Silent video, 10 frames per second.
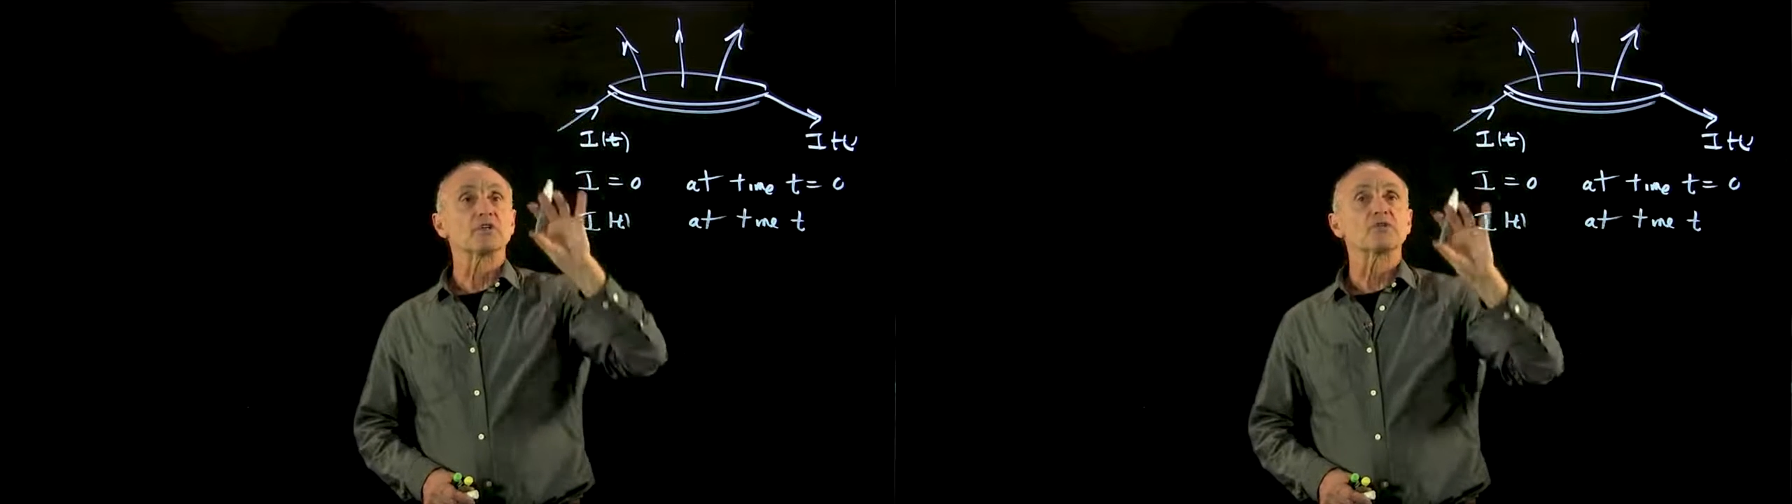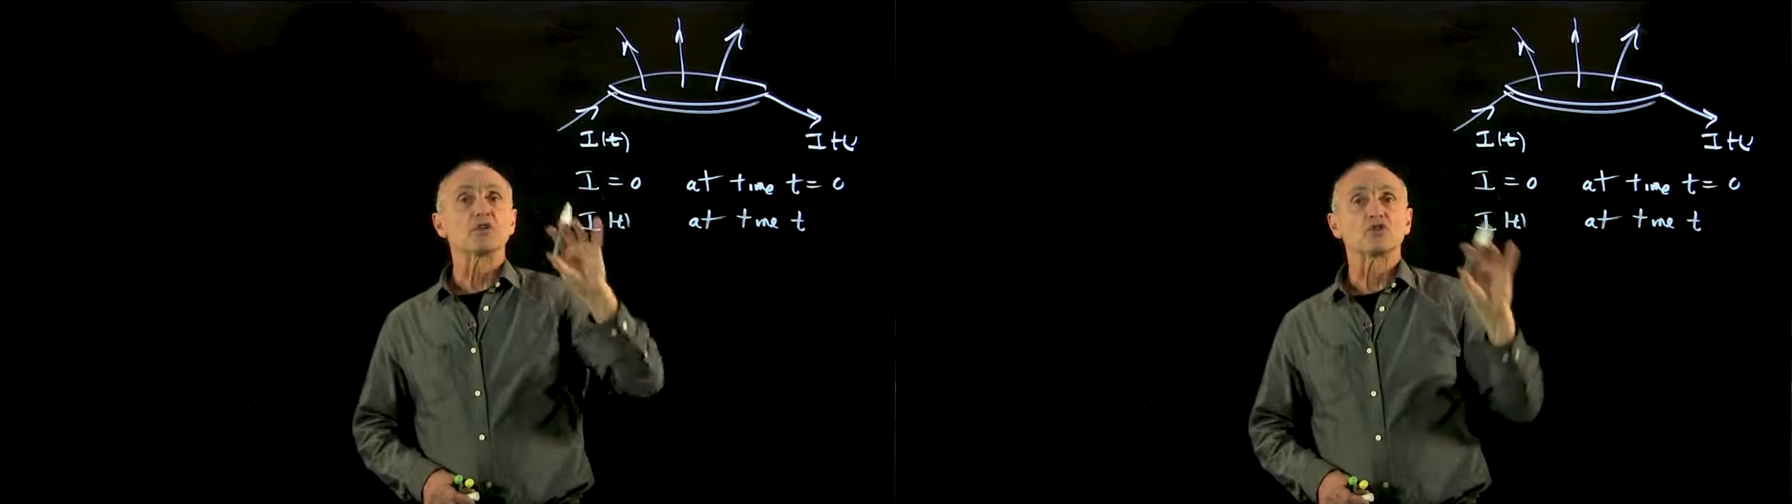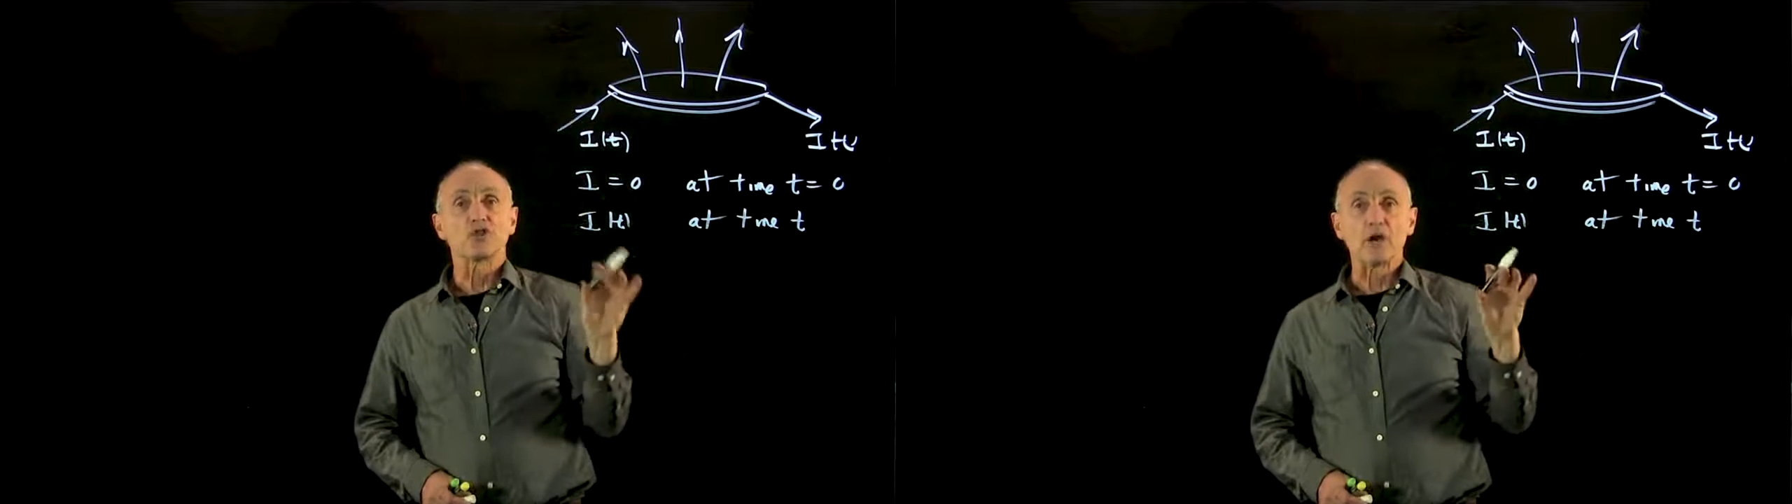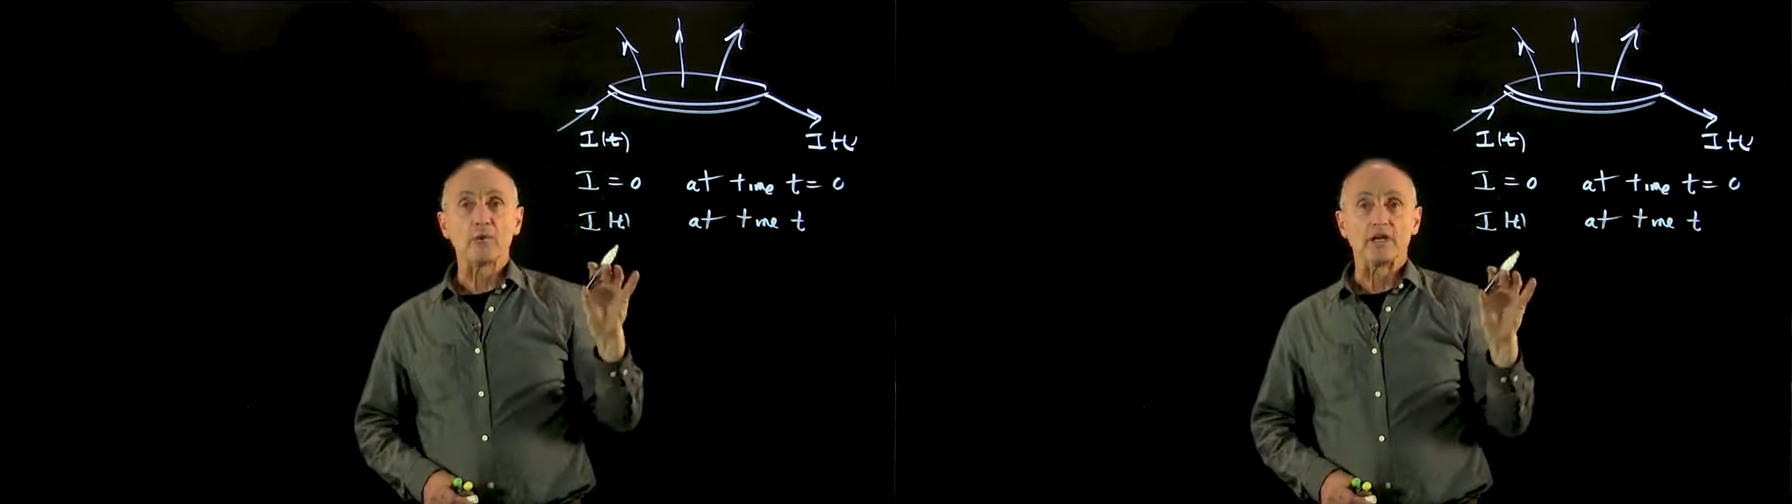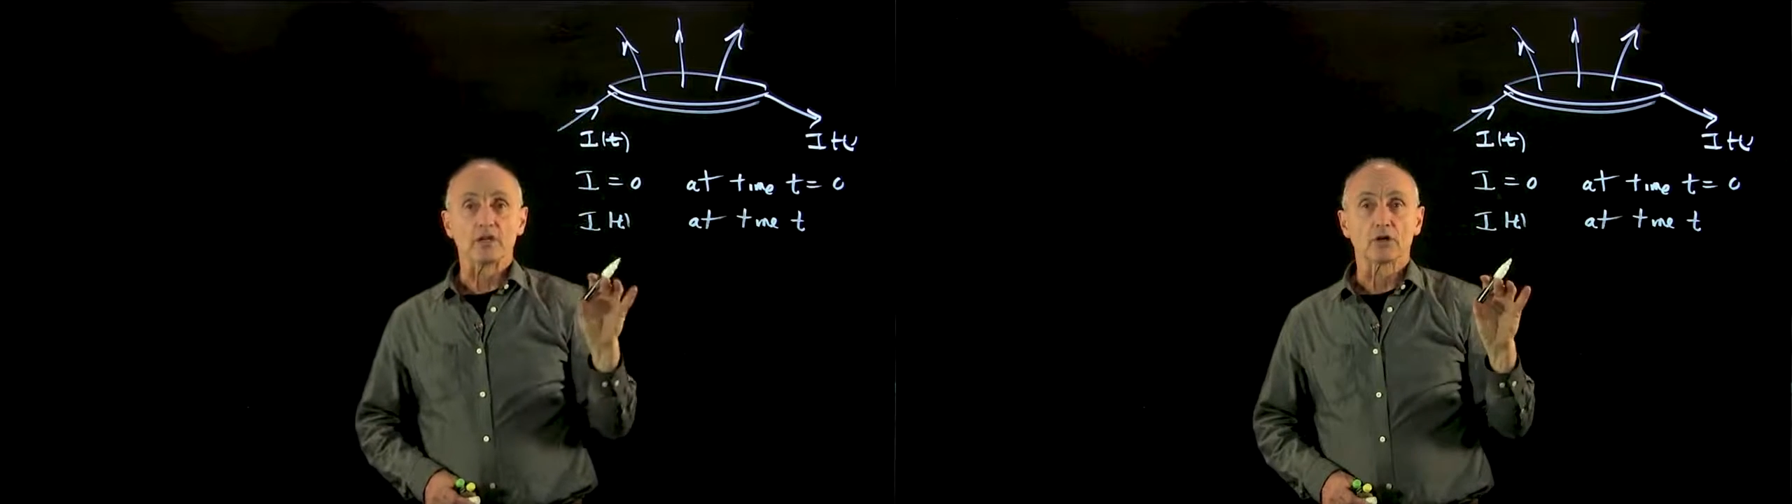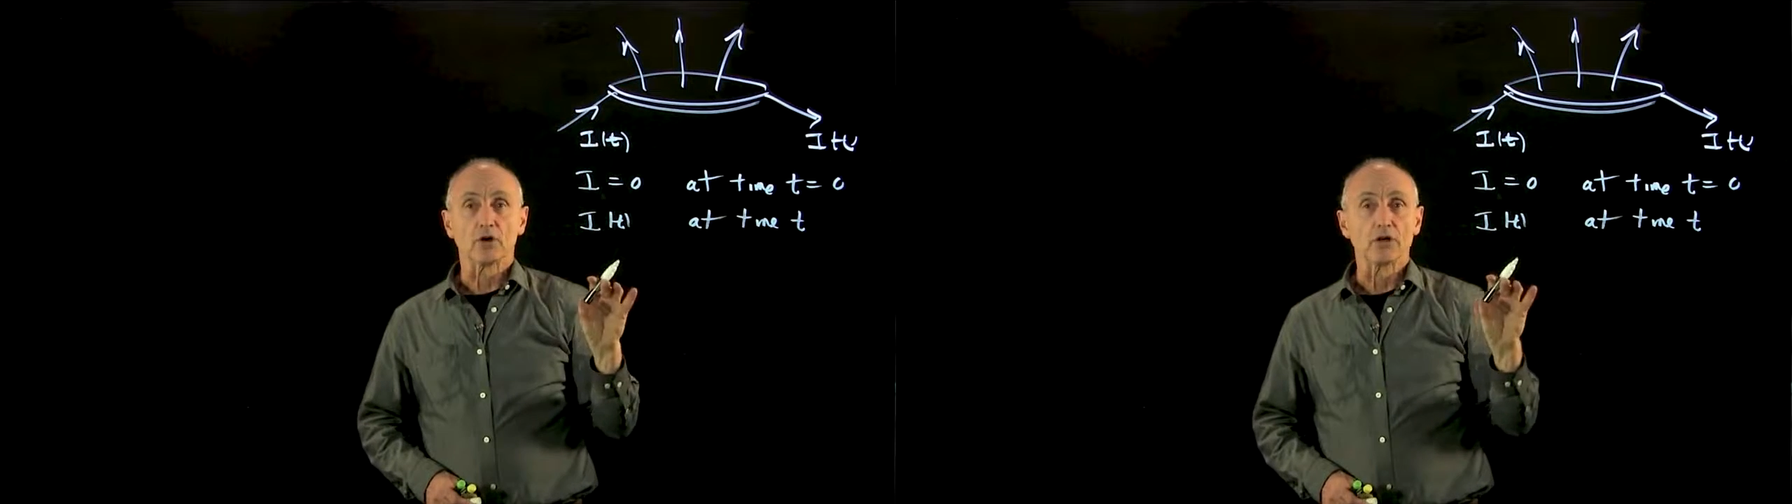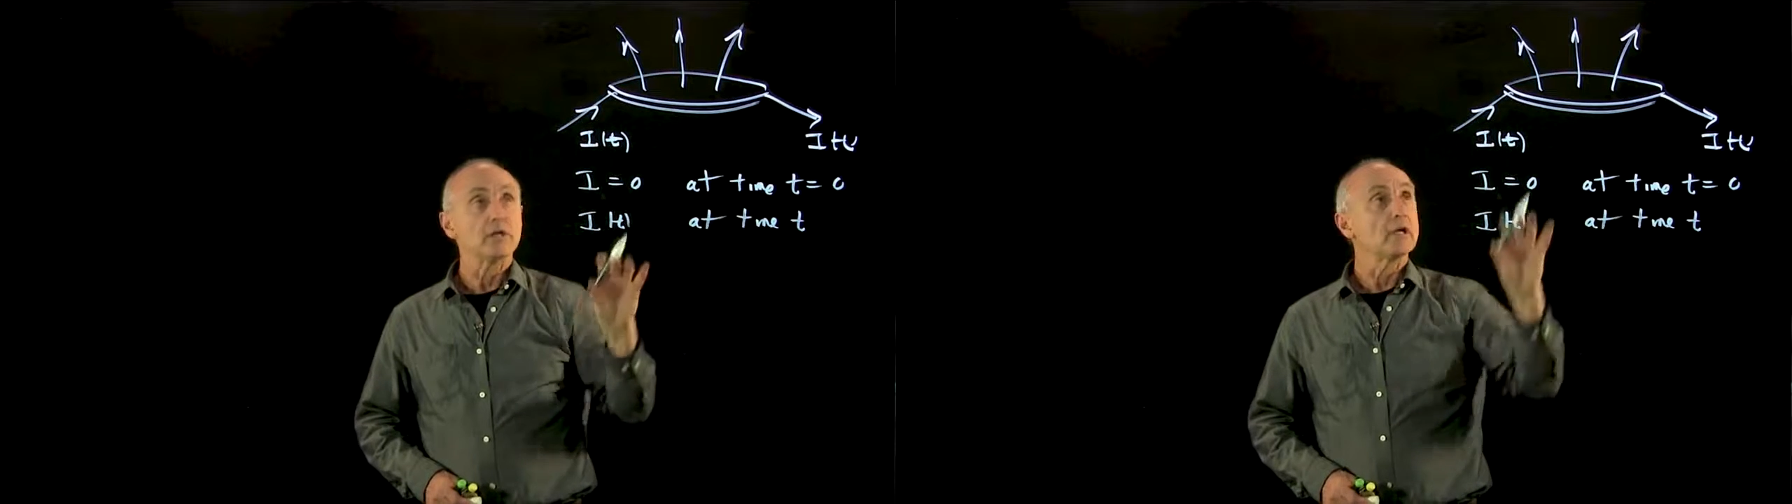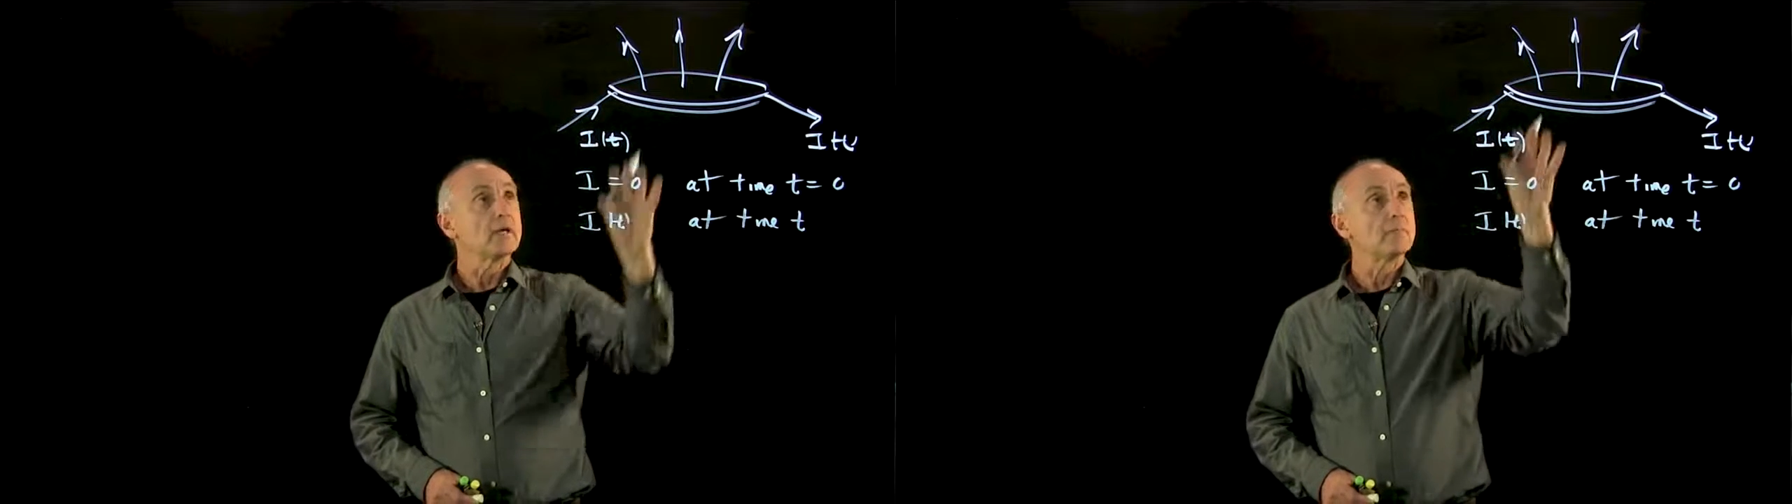is that's generating the current,